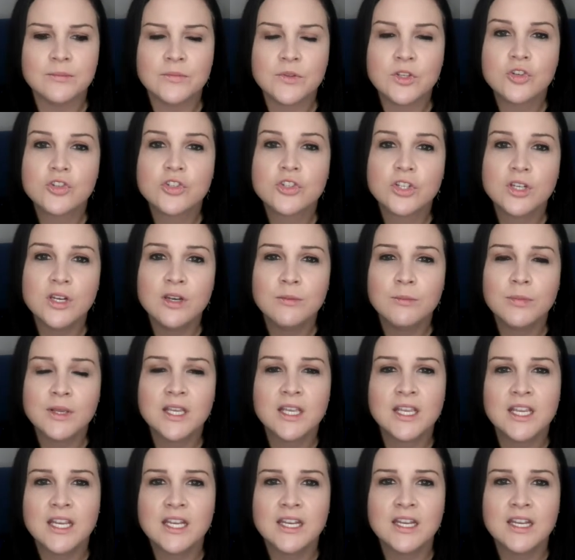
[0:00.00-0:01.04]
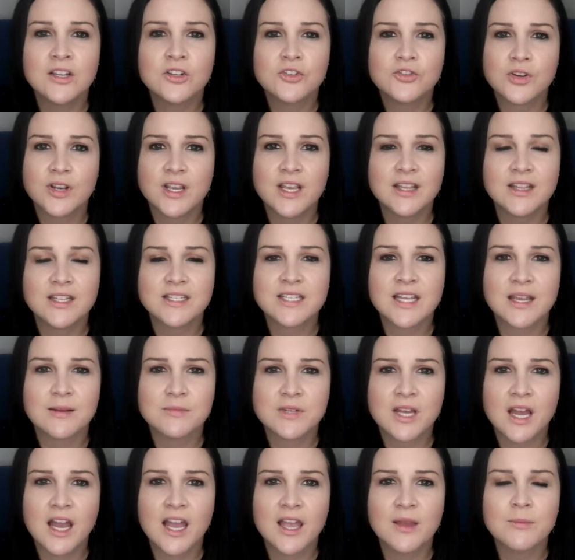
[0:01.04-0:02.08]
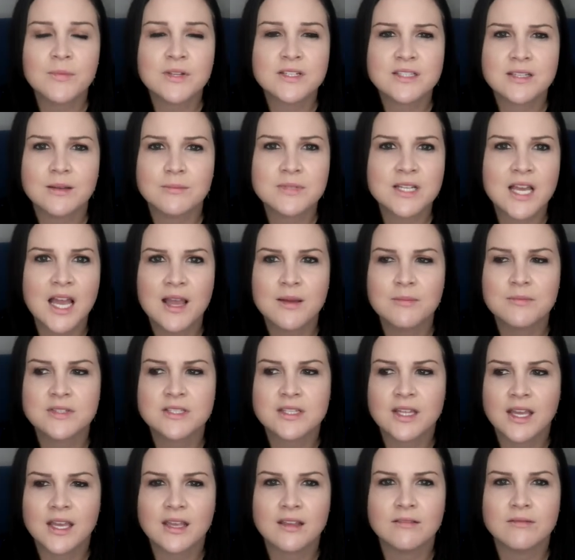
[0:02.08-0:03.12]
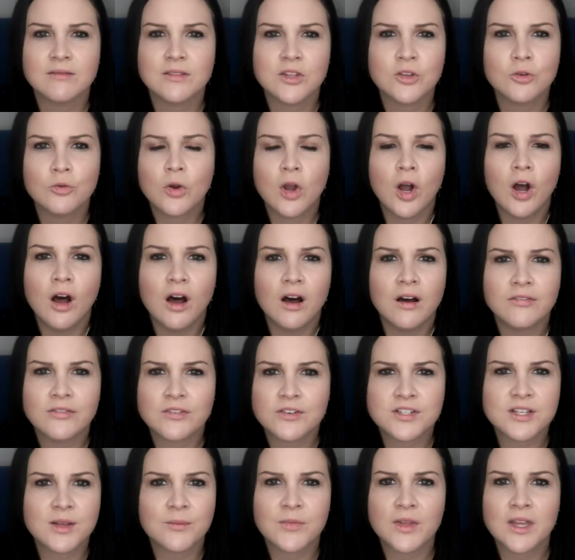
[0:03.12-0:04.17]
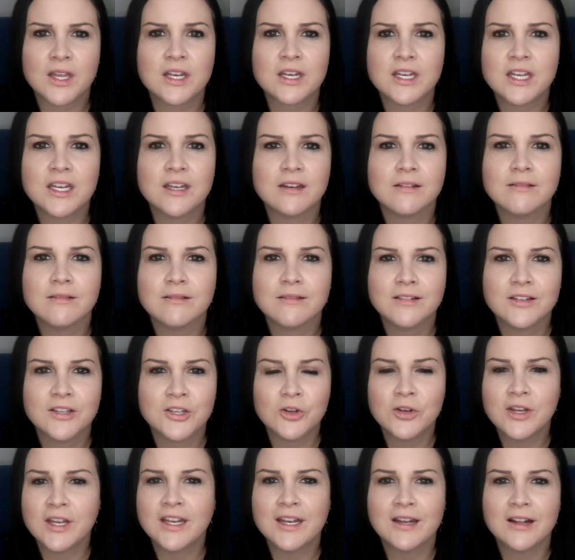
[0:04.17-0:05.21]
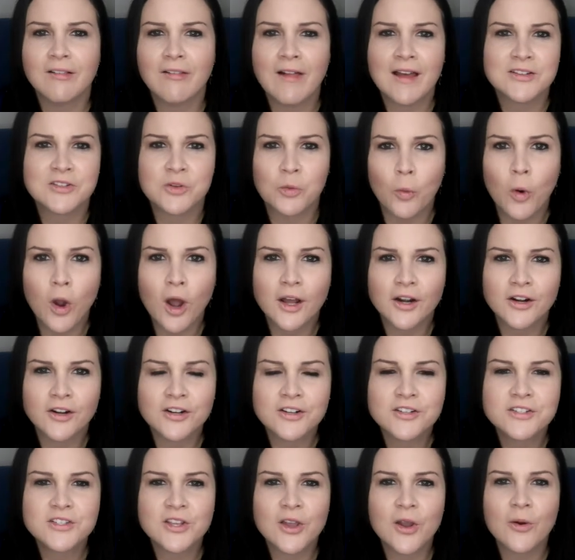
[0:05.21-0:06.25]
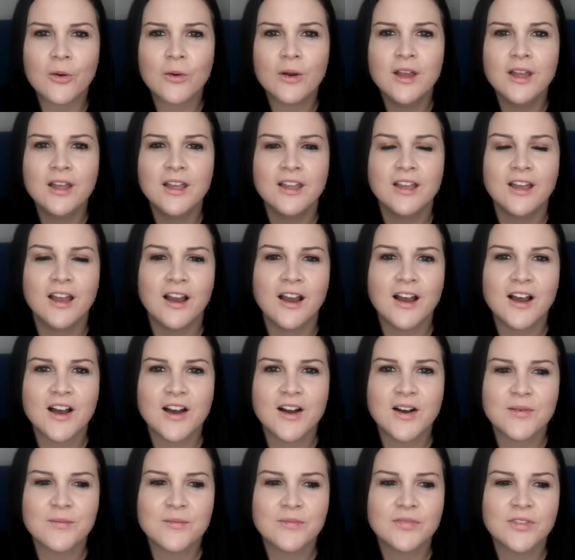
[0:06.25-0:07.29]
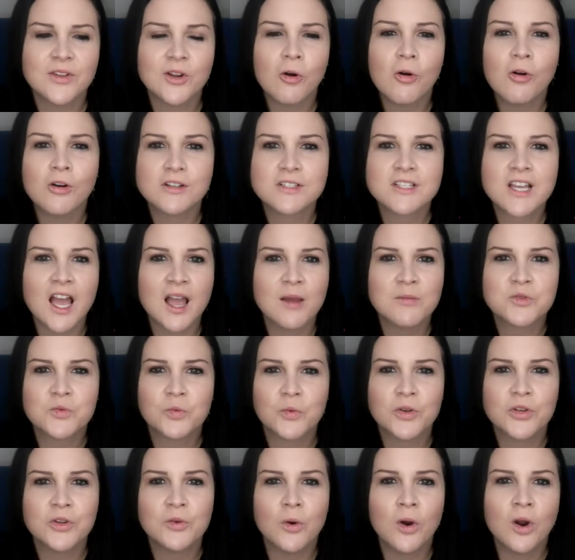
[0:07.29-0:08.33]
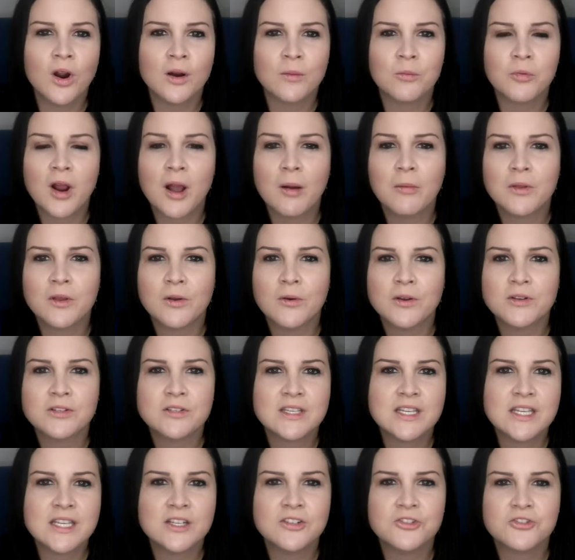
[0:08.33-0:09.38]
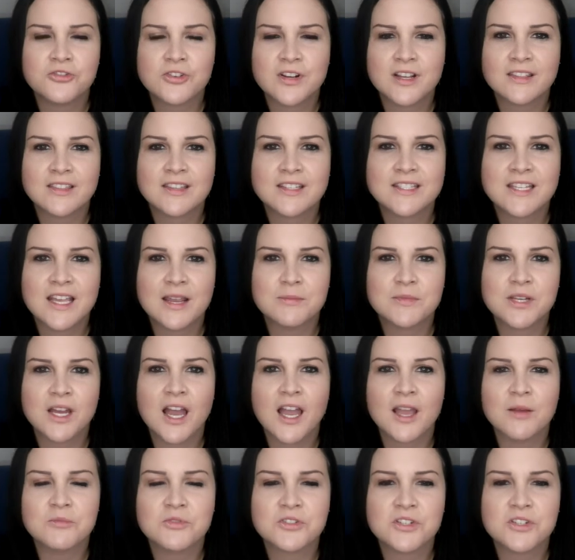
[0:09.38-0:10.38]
You shouldn't be eating and drinking at the same time, but sometimes like you cough or something and you need a glass of water. So there are times when you are probably going to eat and drink at the same time.